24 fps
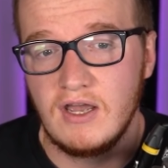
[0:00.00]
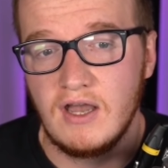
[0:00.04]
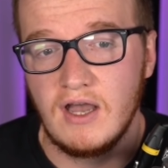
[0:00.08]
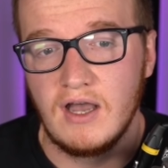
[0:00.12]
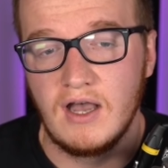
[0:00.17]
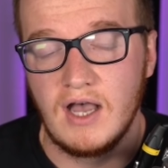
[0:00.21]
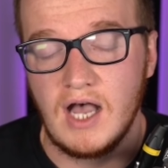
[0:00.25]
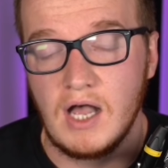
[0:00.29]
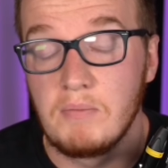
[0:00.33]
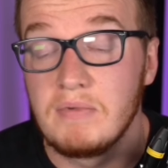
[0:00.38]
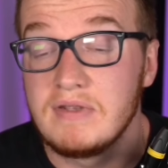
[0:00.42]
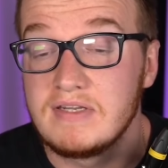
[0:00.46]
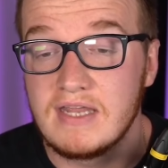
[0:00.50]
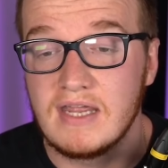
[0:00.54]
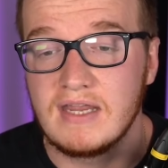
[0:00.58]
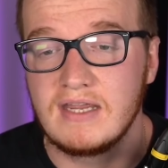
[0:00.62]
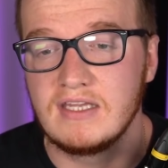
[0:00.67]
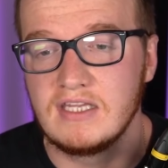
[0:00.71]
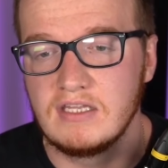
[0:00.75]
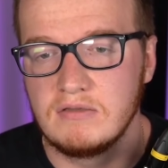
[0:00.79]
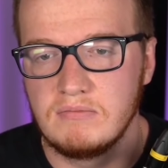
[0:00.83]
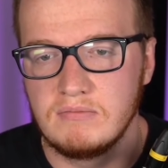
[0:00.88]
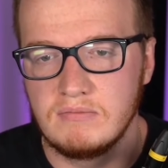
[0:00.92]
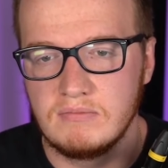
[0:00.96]
I'll be
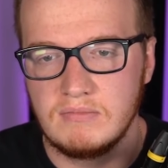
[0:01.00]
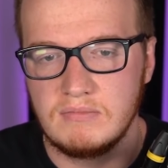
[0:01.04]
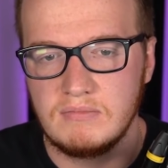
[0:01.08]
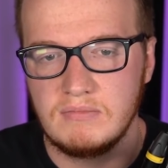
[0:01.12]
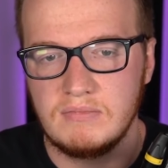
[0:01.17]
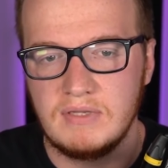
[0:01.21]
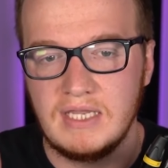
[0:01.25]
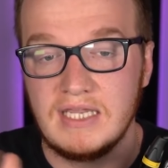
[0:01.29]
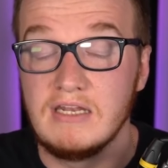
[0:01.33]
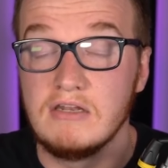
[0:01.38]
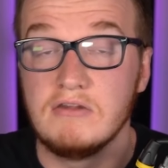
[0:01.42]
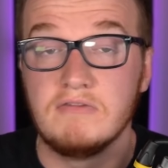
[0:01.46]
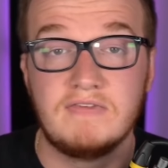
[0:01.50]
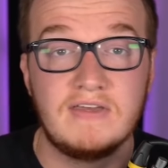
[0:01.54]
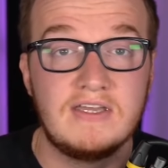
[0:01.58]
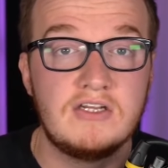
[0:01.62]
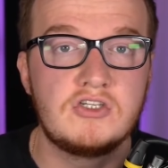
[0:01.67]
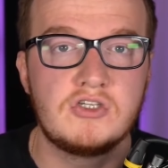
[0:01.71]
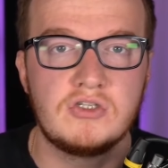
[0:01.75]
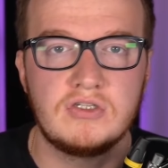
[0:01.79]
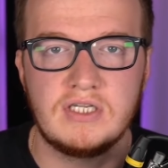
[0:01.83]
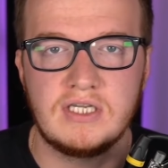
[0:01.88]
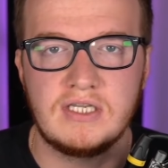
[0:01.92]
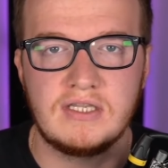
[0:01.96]
taking them
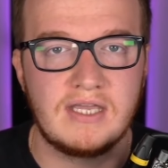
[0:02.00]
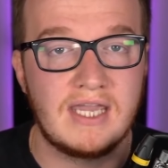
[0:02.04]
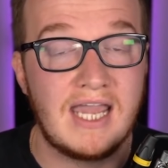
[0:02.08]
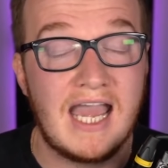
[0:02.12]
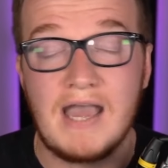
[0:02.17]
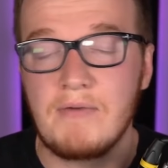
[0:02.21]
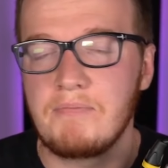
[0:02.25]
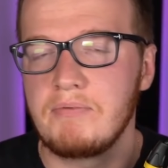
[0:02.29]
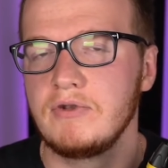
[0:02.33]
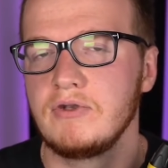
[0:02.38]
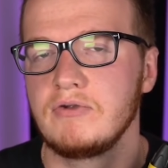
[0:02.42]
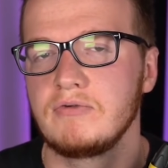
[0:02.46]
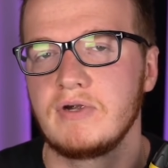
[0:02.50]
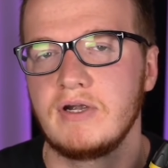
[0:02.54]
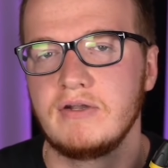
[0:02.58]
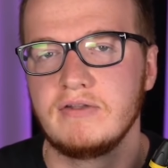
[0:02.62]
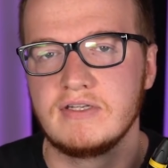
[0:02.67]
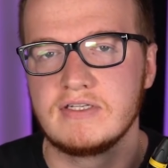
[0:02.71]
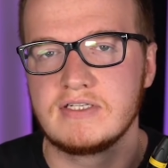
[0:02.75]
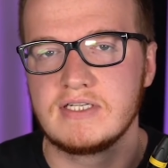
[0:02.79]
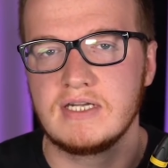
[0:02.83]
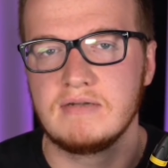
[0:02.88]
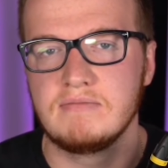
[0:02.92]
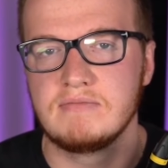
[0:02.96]
individually. They happened
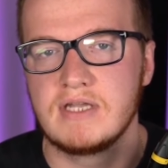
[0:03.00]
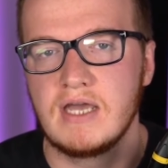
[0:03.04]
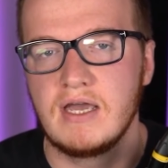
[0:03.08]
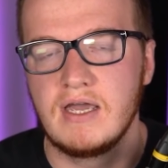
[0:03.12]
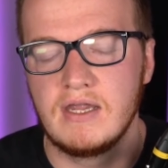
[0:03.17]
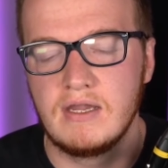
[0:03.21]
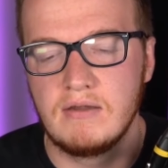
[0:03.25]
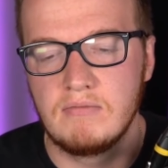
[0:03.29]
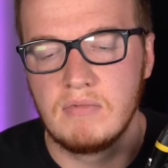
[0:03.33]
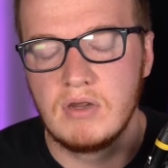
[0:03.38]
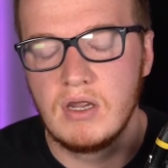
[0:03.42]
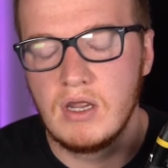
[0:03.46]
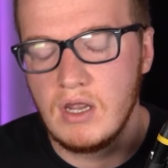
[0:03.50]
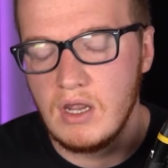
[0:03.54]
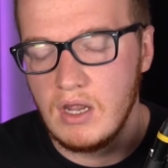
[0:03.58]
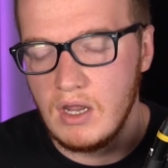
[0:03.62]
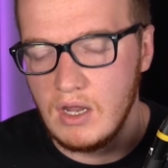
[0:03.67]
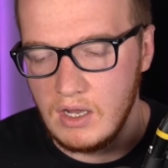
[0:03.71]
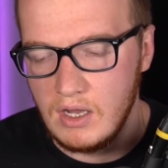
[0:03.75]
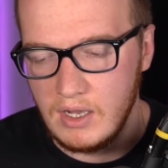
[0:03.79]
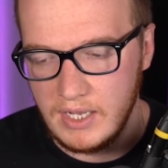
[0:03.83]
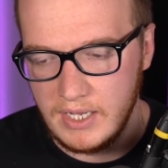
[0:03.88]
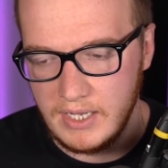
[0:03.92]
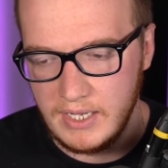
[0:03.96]
around the same time,
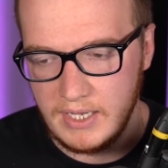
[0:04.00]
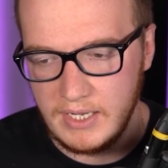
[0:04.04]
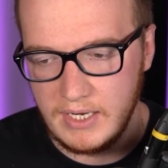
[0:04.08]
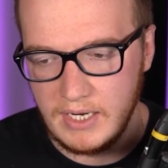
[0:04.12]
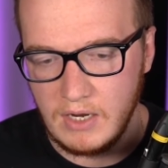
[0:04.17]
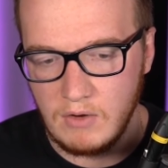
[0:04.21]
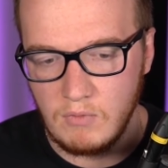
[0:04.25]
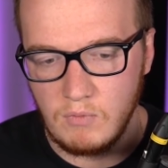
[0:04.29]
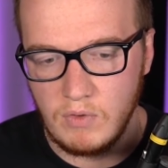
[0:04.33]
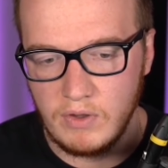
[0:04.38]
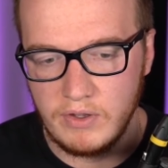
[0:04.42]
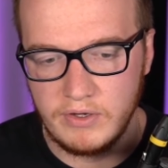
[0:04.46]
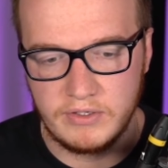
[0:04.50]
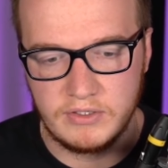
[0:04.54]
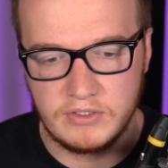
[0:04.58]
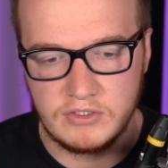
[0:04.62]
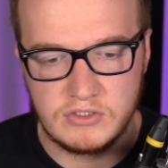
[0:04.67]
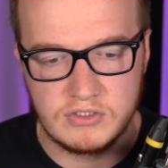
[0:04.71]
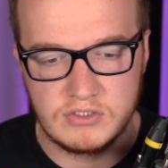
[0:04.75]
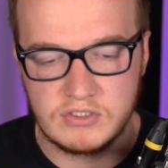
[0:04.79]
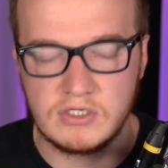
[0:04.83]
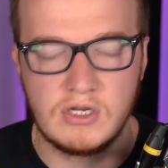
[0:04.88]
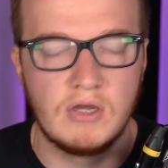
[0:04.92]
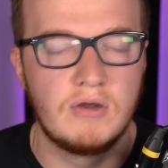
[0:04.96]
and I wanted to
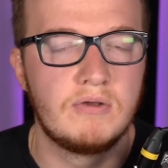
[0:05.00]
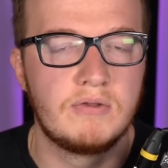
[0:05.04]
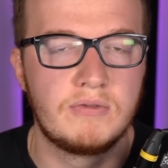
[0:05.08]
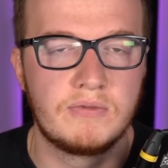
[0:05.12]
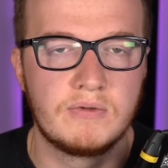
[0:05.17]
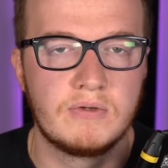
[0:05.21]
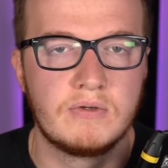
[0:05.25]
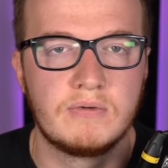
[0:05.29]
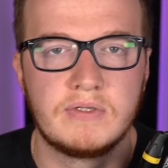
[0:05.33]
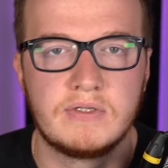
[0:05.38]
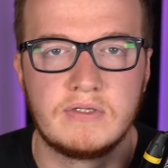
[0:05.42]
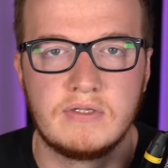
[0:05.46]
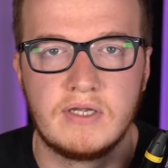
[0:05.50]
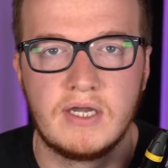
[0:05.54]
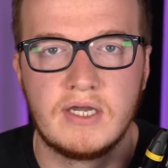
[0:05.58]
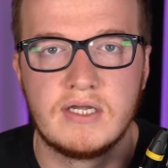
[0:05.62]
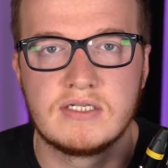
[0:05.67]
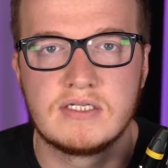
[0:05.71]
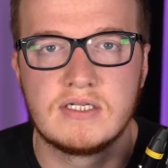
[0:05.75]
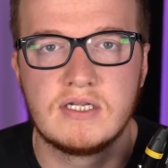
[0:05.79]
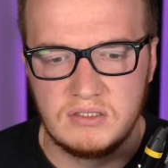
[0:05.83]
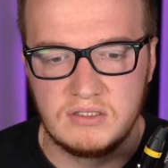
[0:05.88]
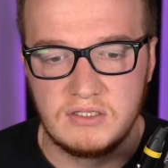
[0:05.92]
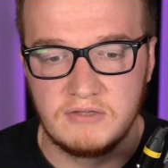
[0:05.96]
just go through it with you
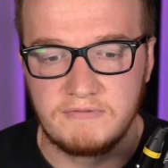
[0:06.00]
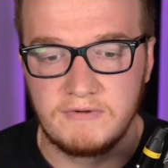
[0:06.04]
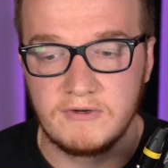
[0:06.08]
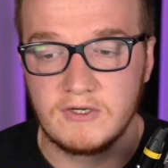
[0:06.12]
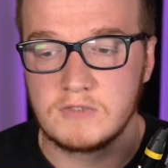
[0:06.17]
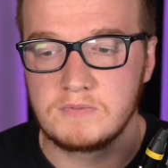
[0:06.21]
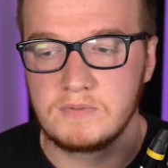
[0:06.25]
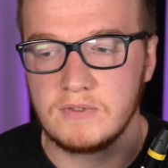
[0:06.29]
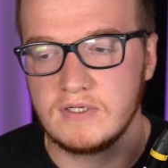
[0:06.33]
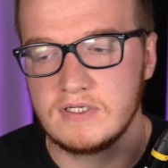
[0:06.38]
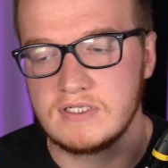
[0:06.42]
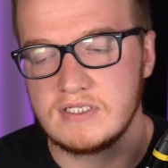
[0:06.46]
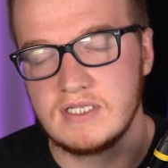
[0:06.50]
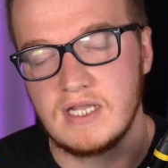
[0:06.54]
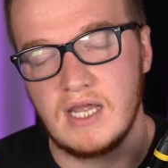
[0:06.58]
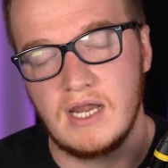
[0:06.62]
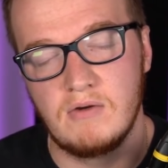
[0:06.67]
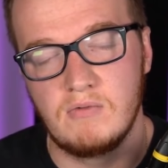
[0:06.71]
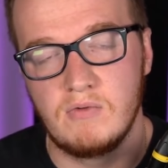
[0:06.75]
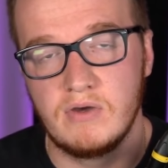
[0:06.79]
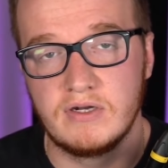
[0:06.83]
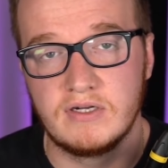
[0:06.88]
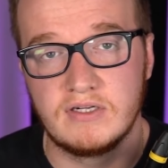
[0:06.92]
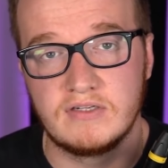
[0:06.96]
guys. The first person that
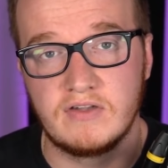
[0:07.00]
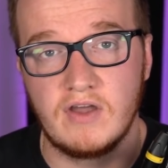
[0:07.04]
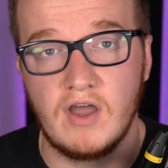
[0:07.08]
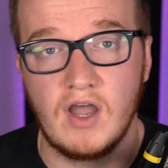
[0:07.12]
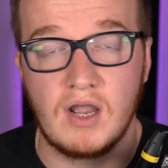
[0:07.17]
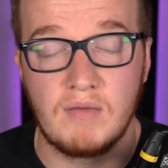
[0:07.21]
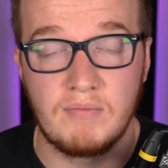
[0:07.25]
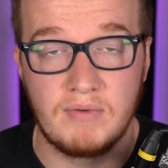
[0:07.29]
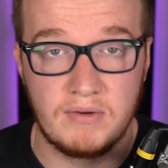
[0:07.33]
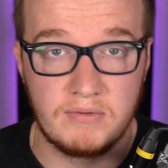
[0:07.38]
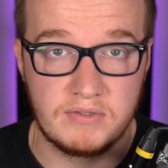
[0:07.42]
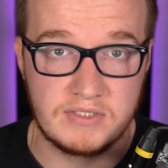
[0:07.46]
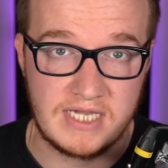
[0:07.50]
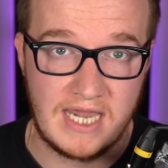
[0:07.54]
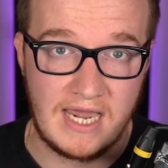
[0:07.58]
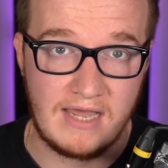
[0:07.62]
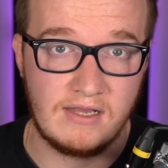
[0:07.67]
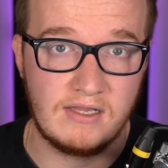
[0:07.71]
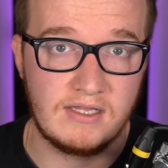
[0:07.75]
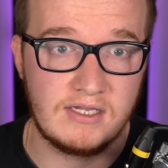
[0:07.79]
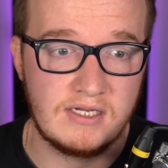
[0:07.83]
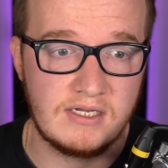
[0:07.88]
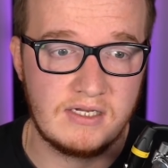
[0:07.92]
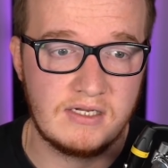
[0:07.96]
I wanted to talk about was
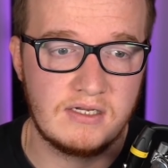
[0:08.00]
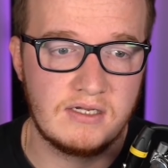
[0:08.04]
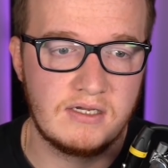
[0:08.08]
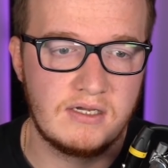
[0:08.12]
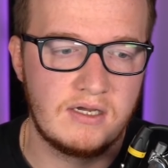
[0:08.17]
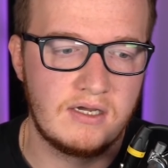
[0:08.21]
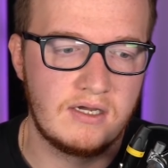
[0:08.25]
Hallie.